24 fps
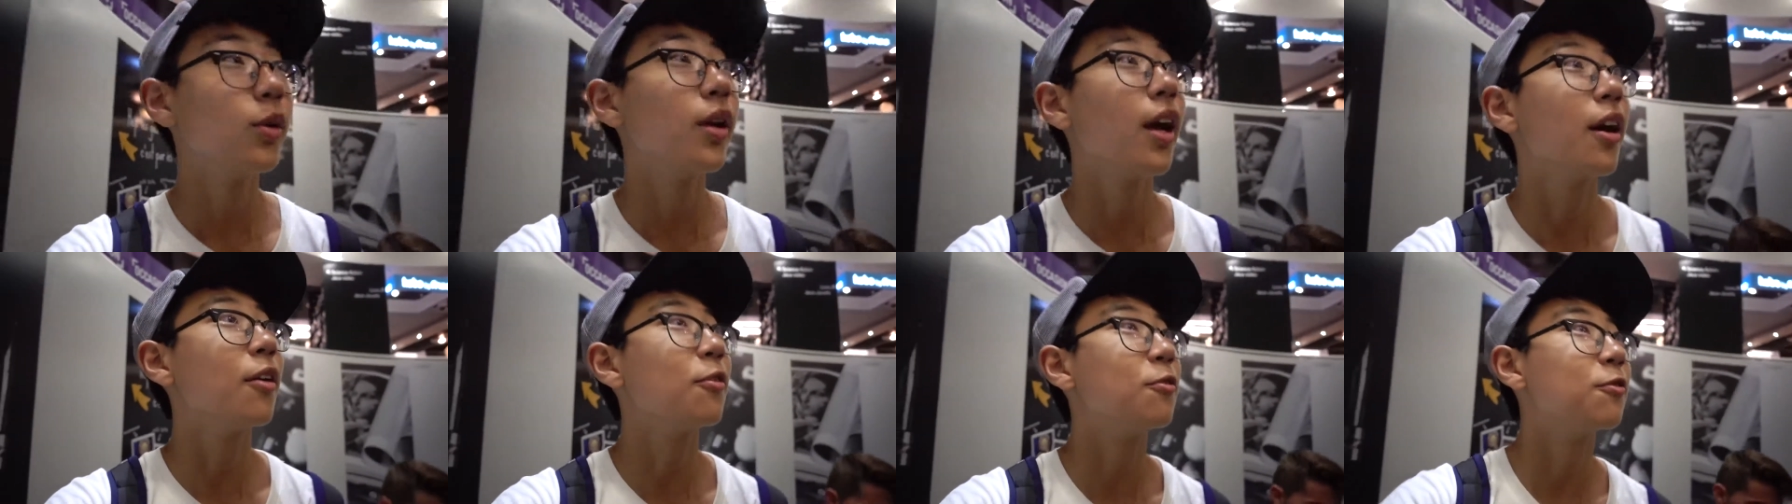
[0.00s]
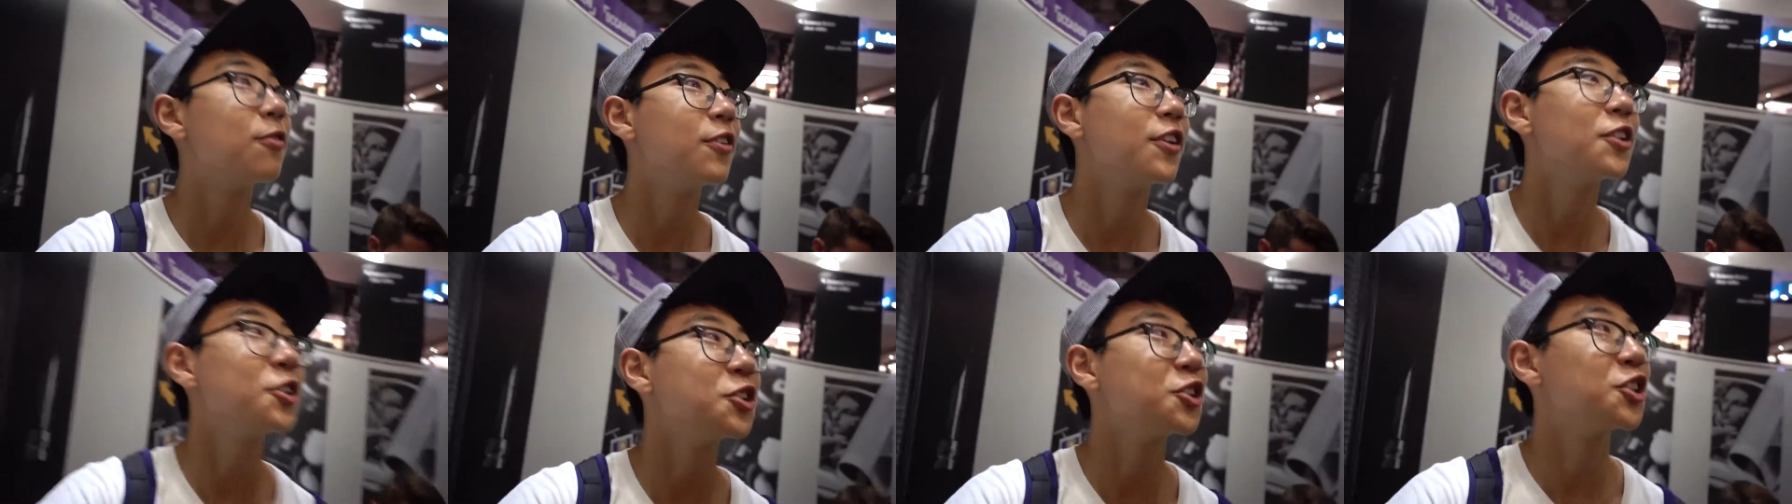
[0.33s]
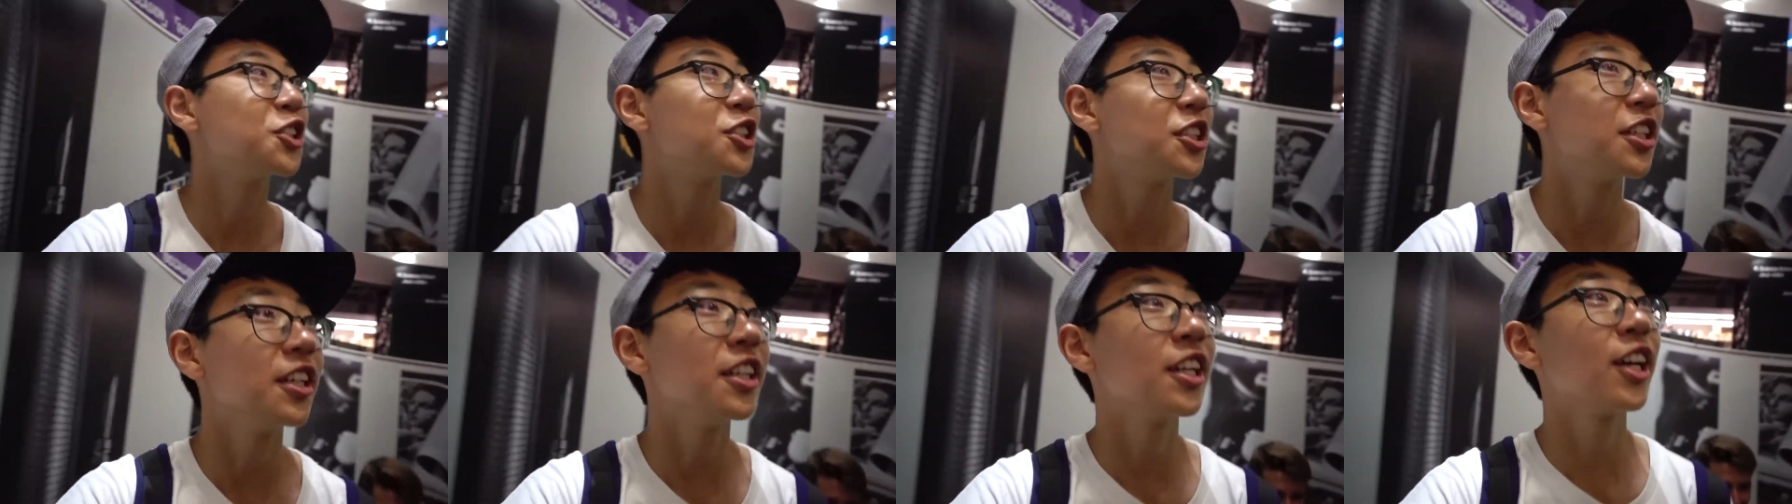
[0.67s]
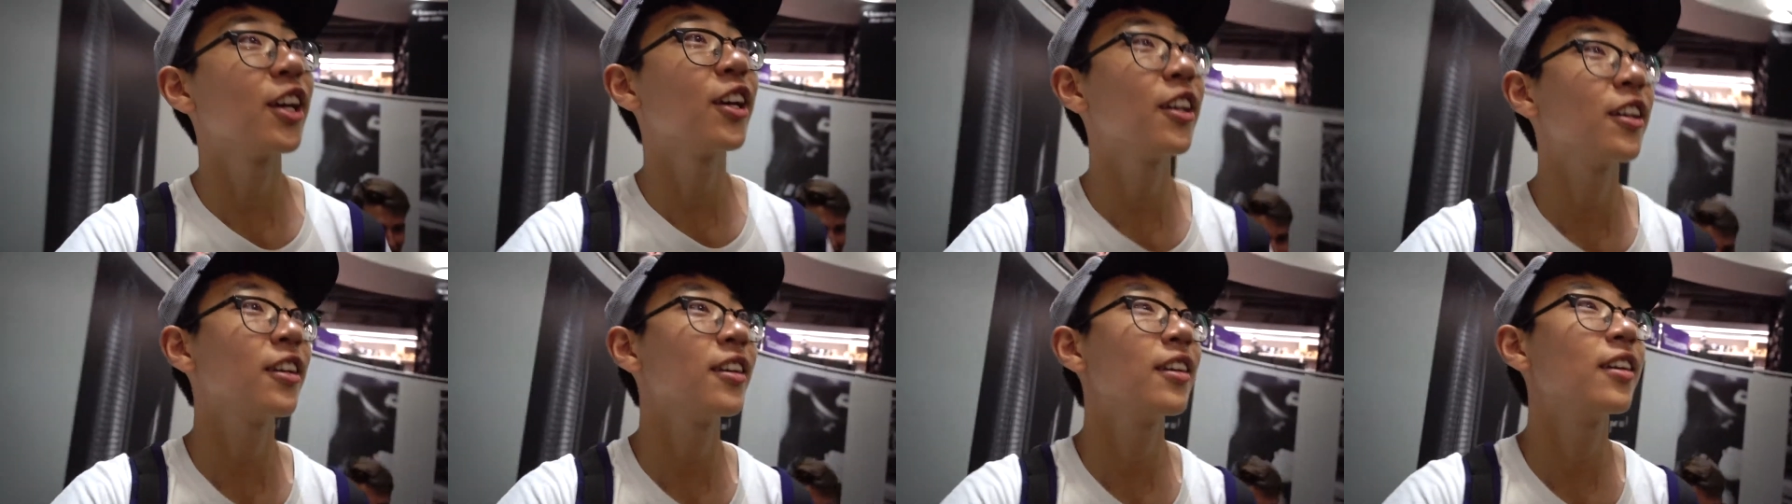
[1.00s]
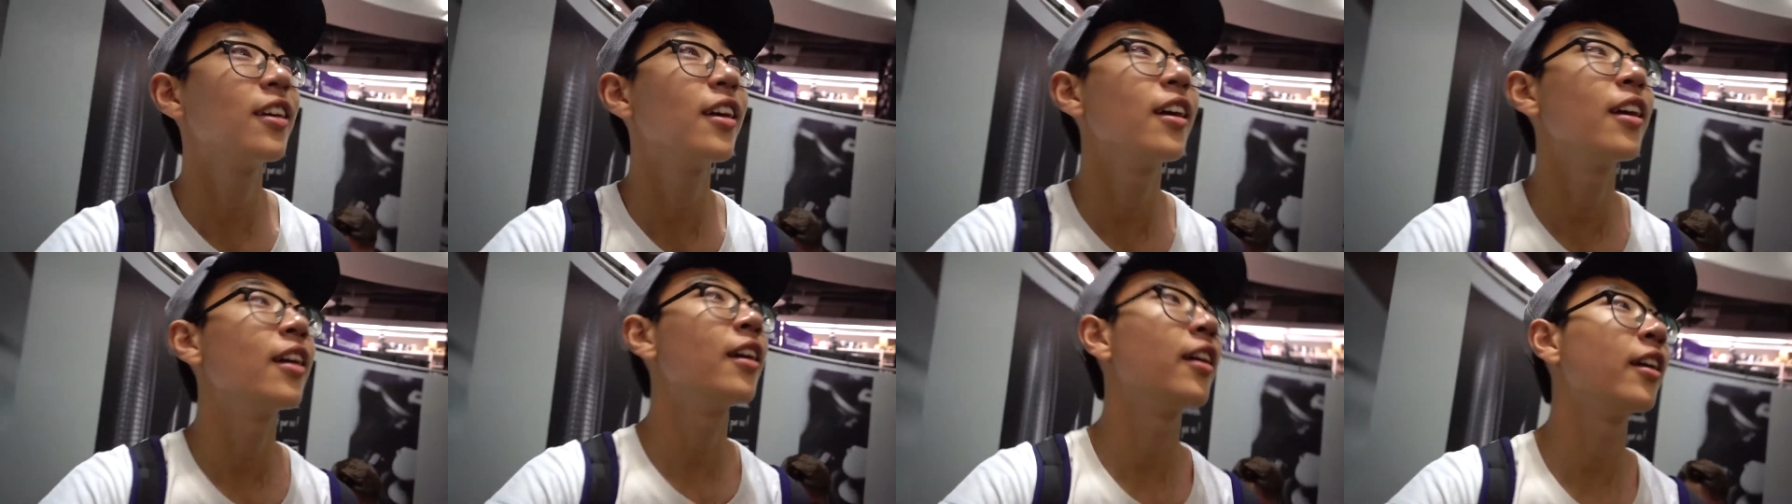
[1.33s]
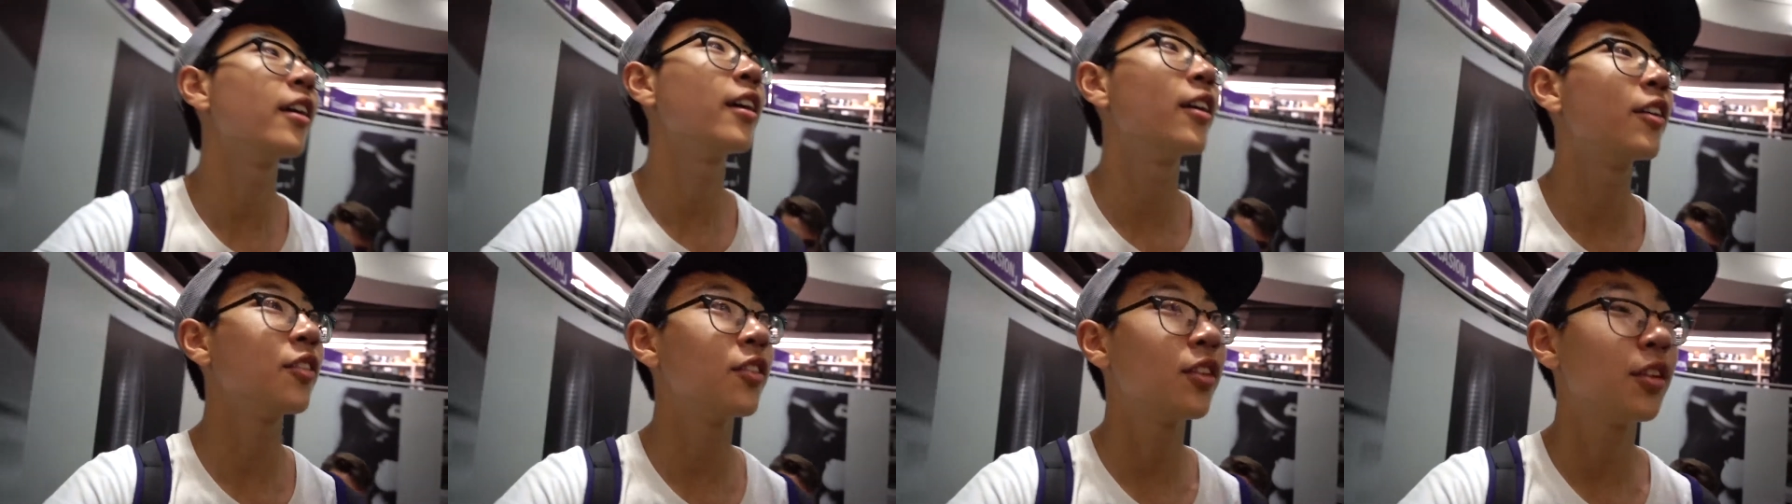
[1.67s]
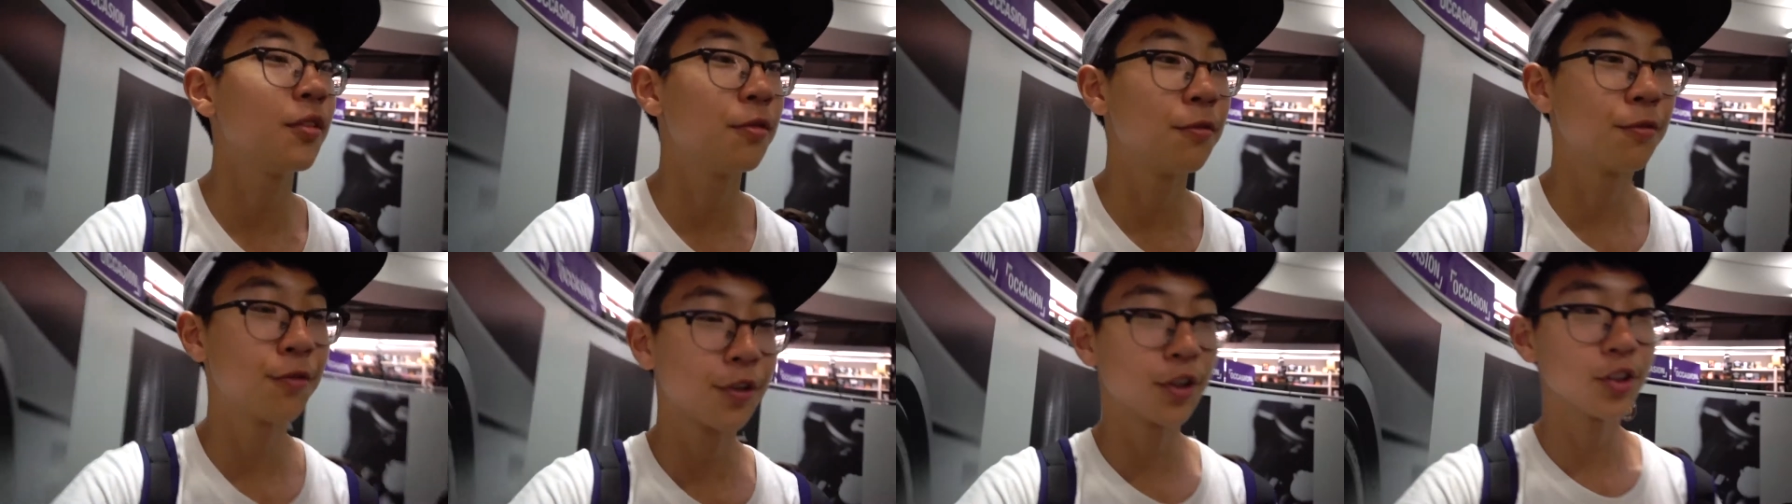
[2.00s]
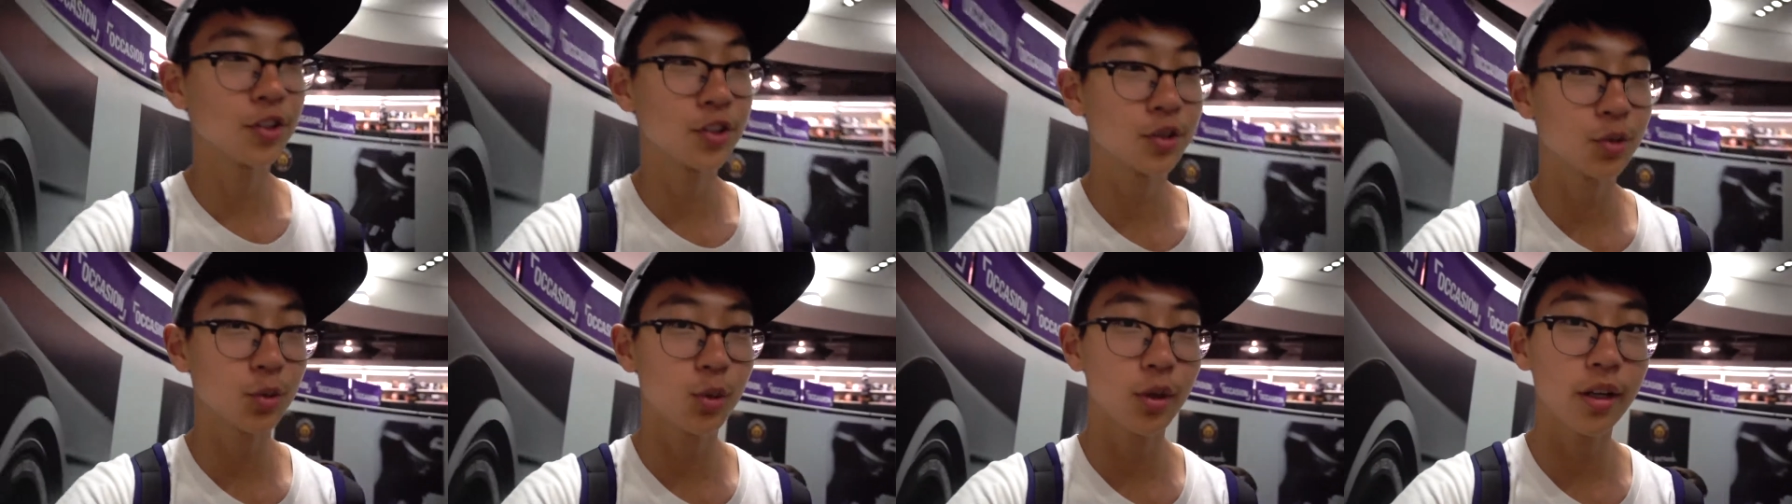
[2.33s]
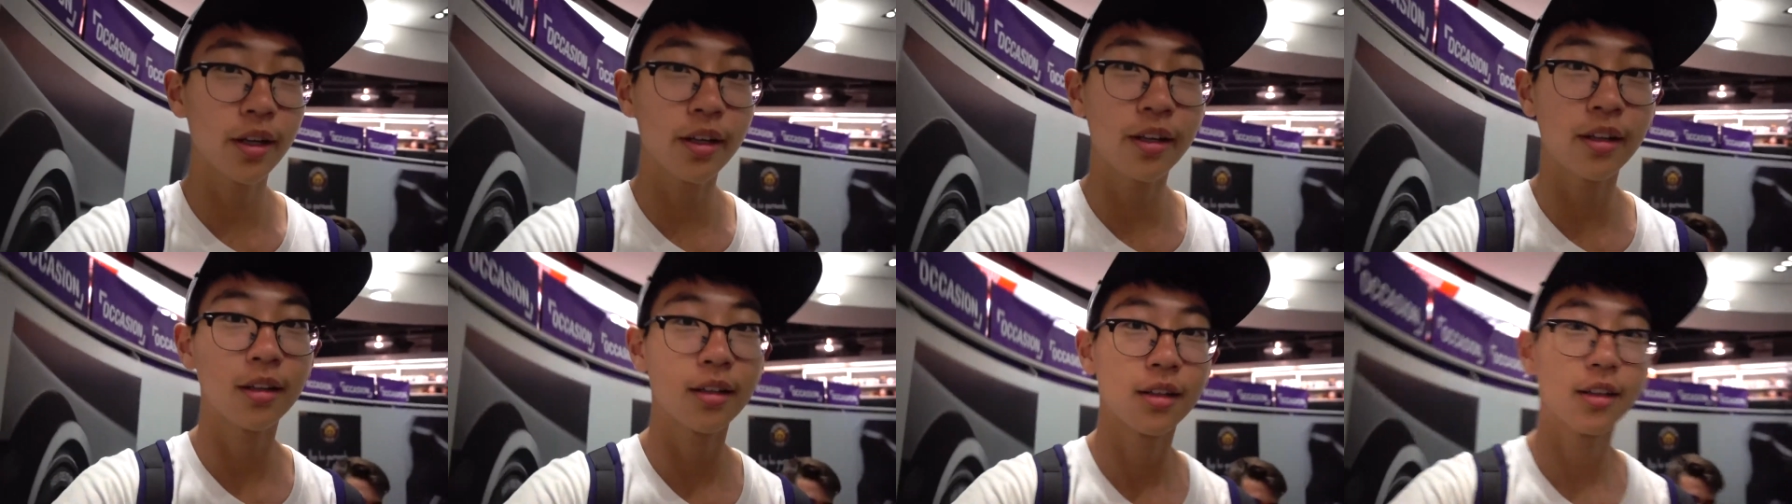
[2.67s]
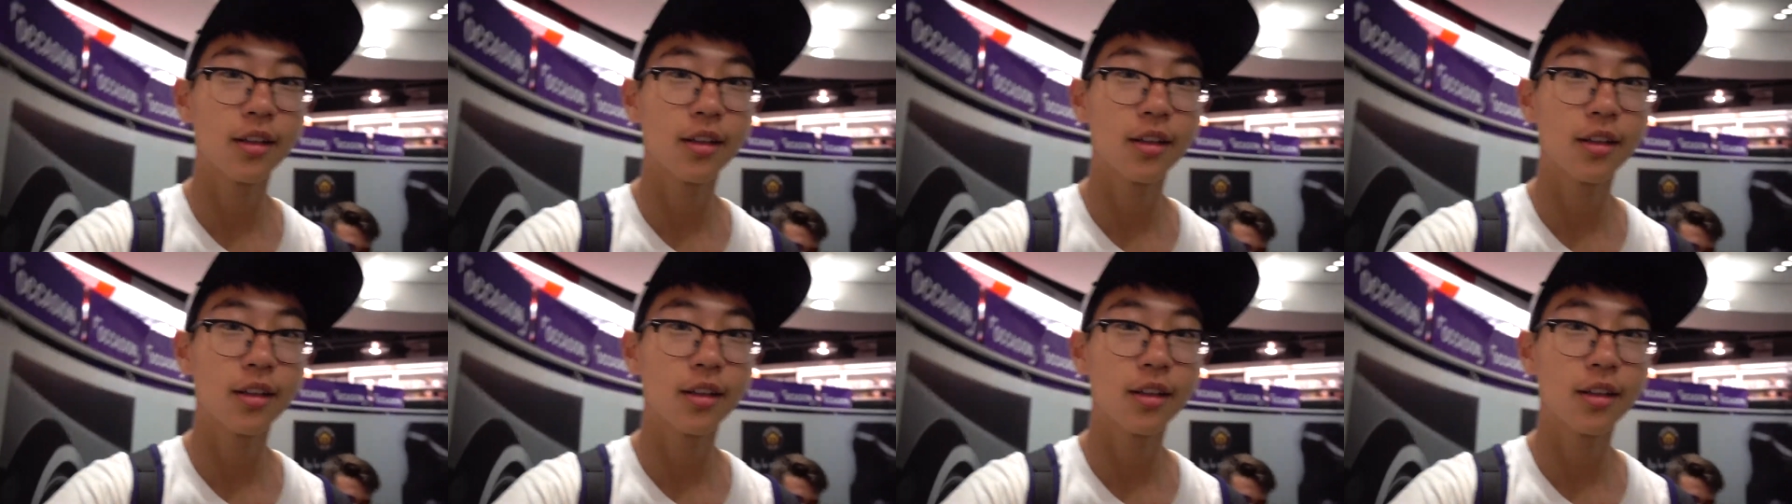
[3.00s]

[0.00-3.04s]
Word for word: we have finished eating and the first way,